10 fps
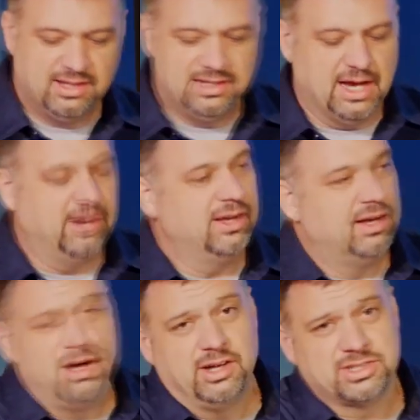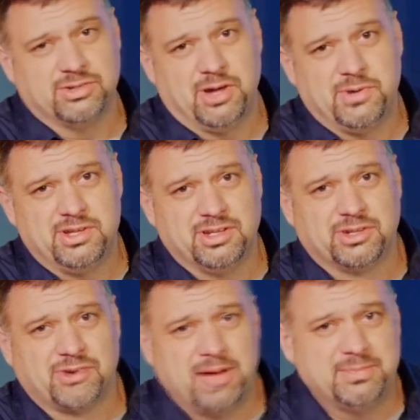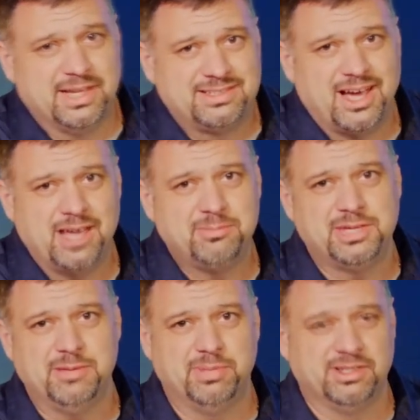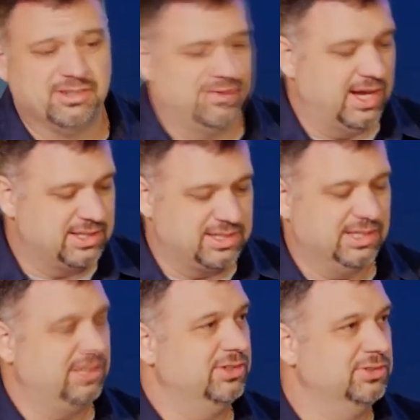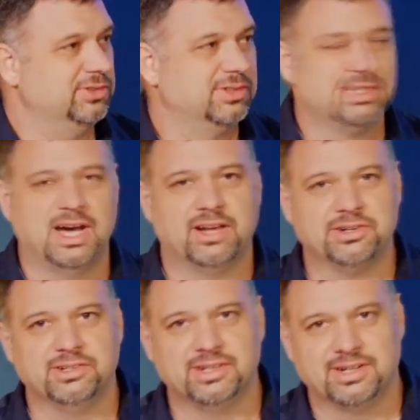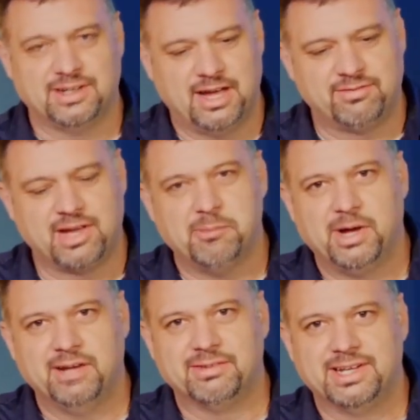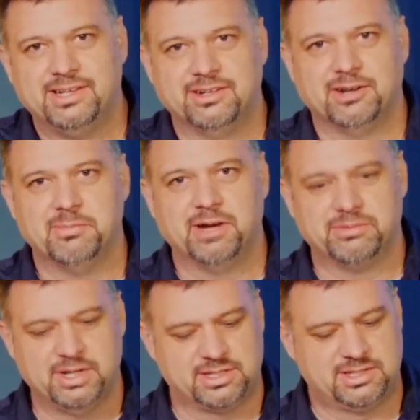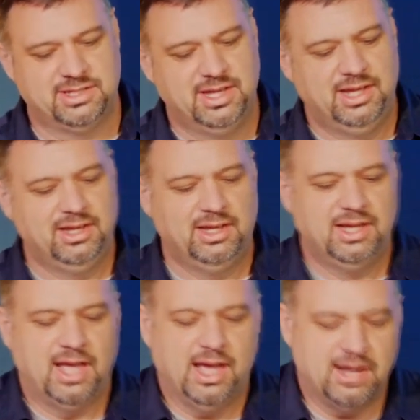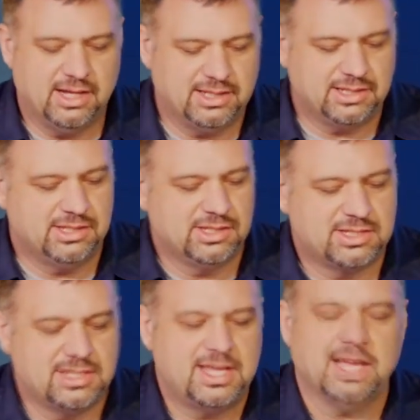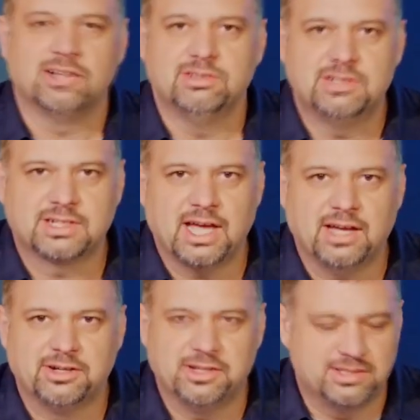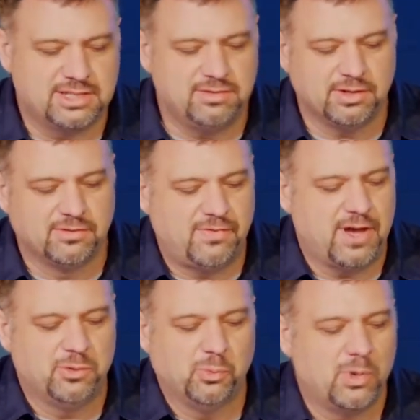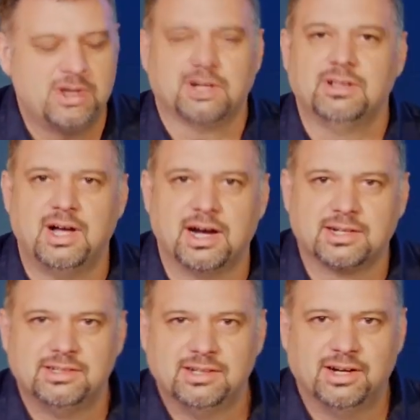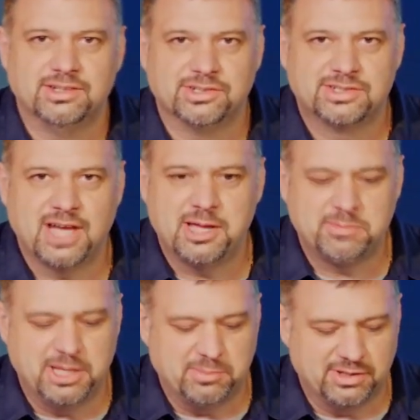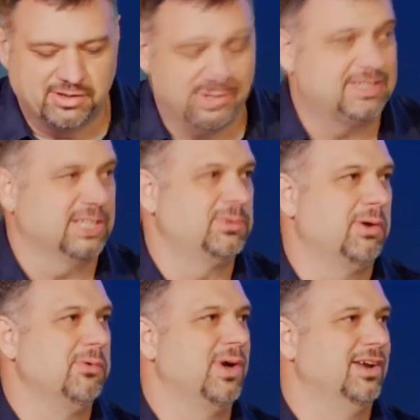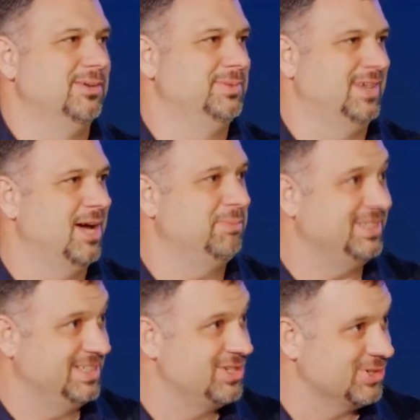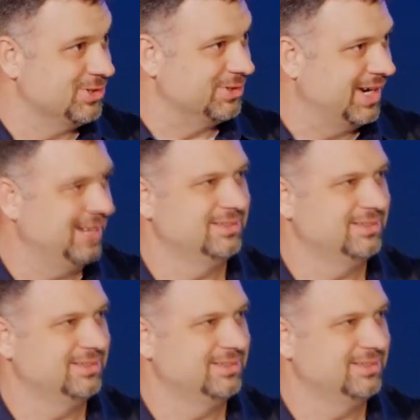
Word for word: Now, also, I want you to grab that timekeeping device that you got earlier. I've got mine right here on my wrist. And I'd like you just to take a look at it and see if you can find one o'clock on your timekeeping device. That's why we wanted them to not be digital, right?